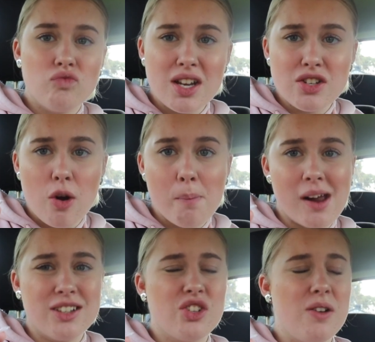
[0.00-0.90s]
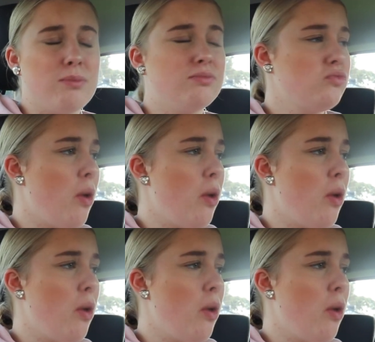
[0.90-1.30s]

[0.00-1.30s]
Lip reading: These are amazing.